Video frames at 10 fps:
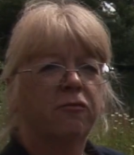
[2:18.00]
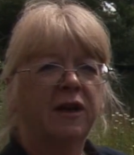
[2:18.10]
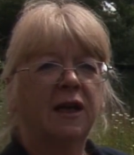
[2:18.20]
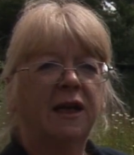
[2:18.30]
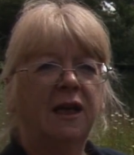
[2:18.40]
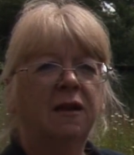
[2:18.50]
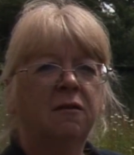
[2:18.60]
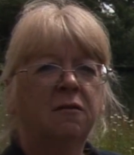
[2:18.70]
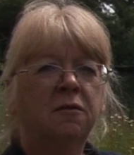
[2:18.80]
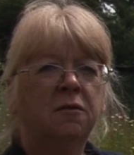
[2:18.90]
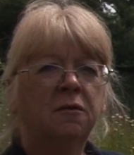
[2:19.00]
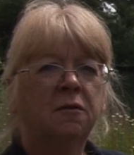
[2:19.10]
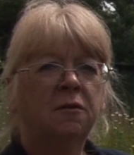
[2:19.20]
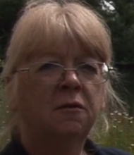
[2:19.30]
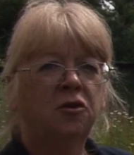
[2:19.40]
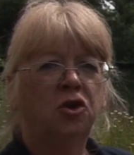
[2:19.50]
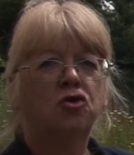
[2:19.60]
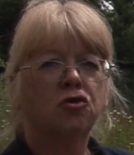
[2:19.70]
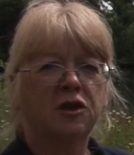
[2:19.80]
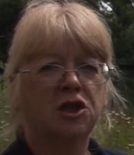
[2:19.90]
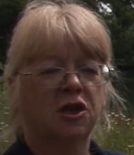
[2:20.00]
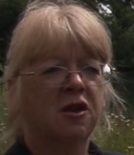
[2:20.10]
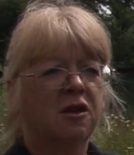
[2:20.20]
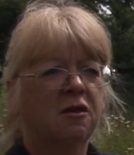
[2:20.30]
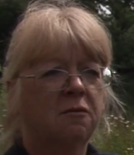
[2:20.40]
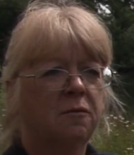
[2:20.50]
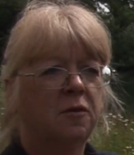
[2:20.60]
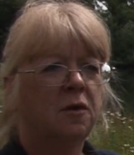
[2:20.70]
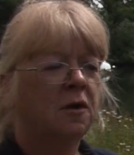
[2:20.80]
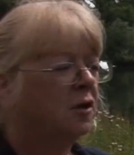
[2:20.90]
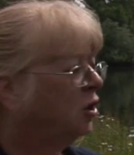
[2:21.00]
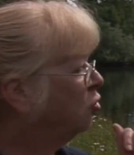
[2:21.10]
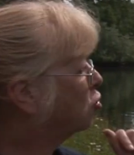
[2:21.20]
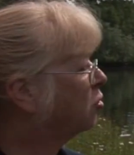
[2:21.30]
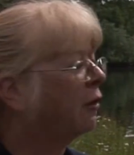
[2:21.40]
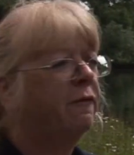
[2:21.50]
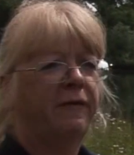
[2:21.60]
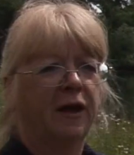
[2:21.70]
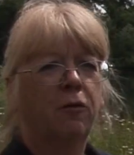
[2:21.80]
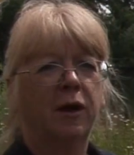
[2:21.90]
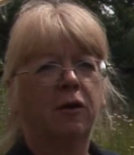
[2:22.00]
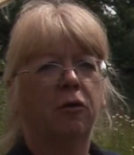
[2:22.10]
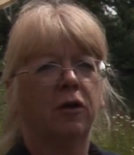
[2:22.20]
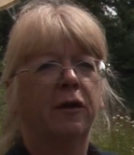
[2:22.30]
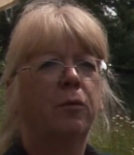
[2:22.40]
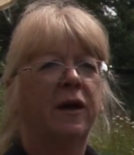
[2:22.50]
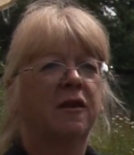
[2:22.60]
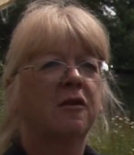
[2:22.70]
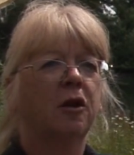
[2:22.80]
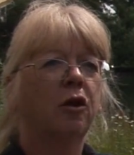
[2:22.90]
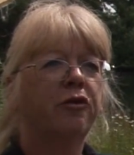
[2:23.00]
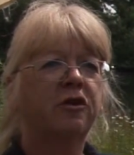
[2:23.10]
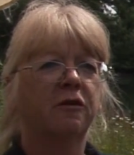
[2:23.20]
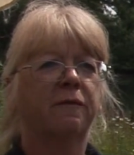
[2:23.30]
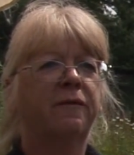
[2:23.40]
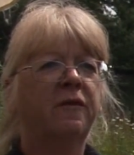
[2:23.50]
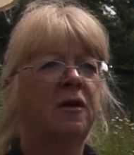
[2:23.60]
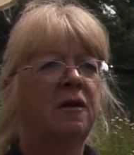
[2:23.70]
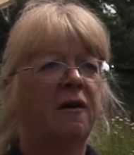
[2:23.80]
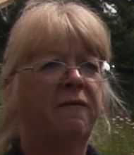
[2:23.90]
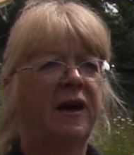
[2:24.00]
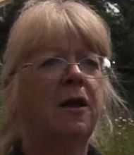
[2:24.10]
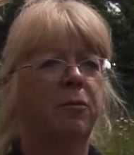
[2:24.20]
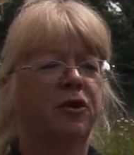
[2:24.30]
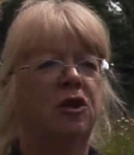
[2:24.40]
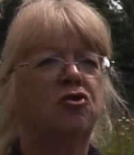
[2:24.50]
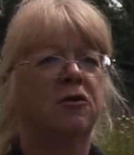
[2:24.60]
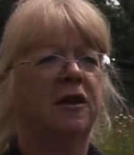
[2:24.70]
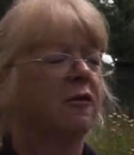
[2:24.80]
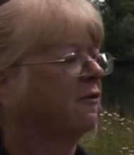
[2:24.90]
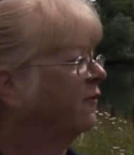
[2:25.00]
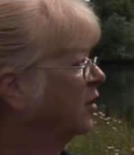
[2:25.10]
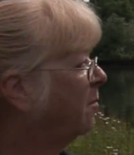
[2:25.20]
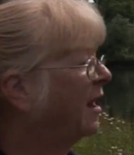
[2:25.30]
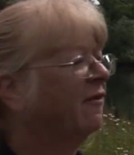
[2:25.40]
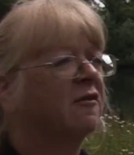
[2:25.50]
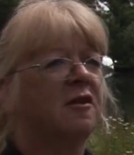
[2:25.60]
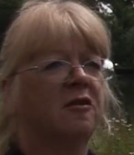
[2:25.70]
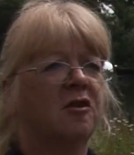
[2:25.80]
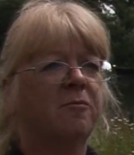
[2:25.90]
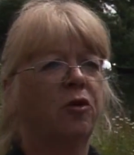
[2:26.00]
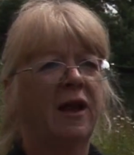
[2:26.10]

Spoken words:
really nutritious, eutrophic we call it, where there's a lot of available nutrients for the plants and small